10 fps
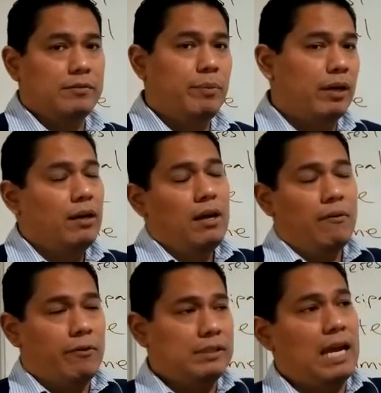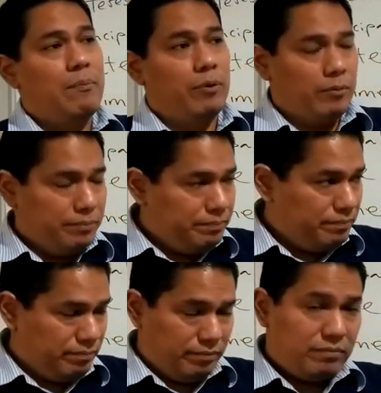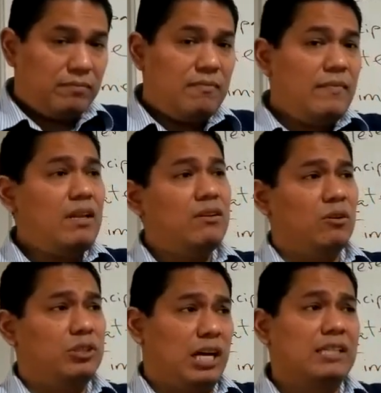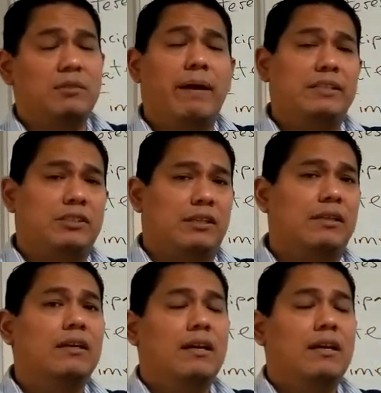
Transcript: But for example, you know, Josh mentioned